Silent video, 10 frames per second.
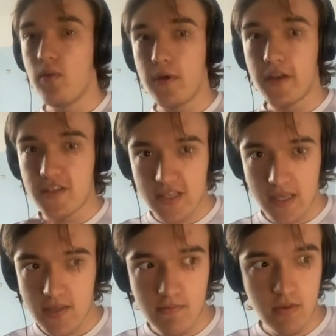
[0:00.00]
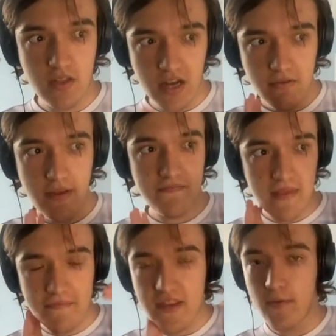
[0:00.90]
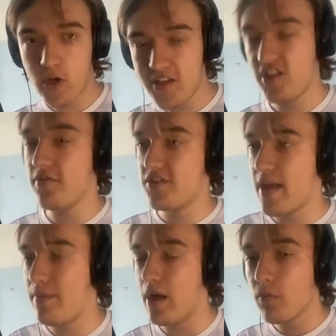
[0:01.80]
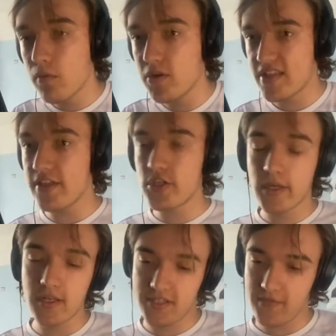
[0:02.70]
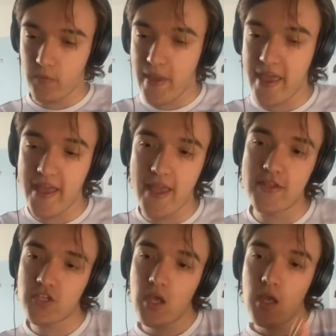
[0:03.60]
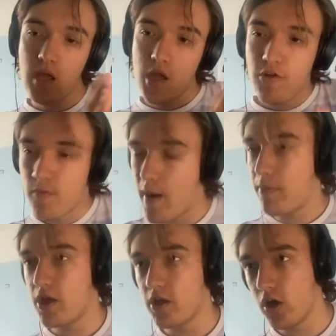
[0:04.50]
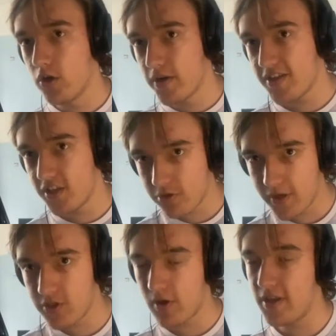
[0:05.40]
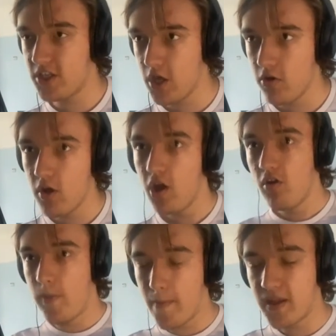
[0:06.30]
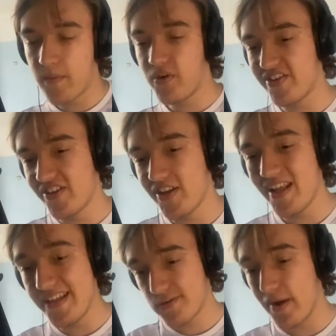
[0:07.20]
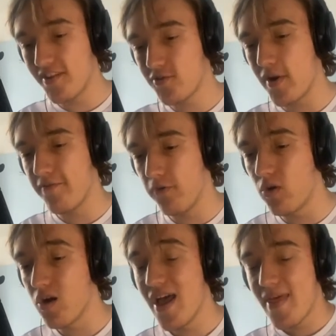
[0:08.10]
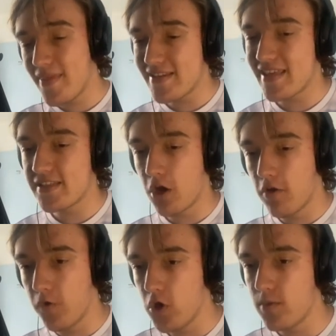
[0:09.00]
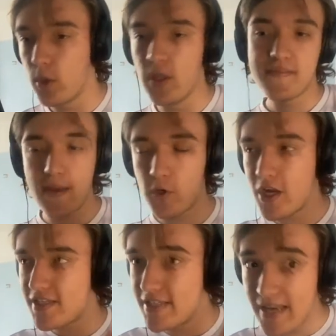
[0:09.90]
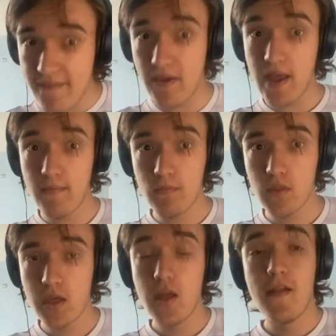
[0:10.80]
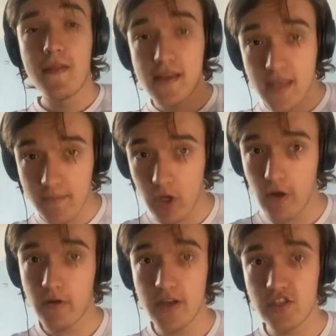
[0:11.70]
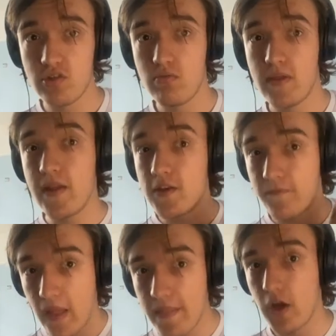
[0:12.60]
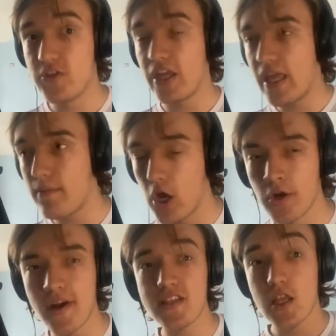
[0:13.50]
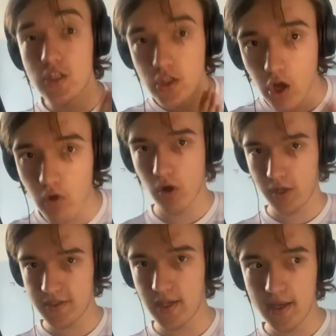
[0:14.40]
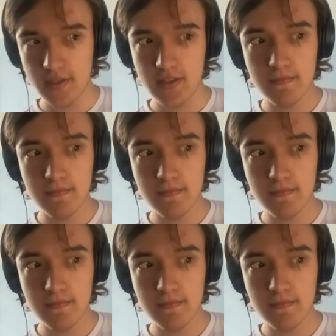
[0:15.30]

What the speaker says: We're going to see, you know, if Democrats don't step up, what we're essentially going to see from here is Republican Congress in 2022, Republican President in 2024. These things are avoidable. If Democrats deliver, they can keep Congress. They can defy the odds and keep Congress. It's not rocket science.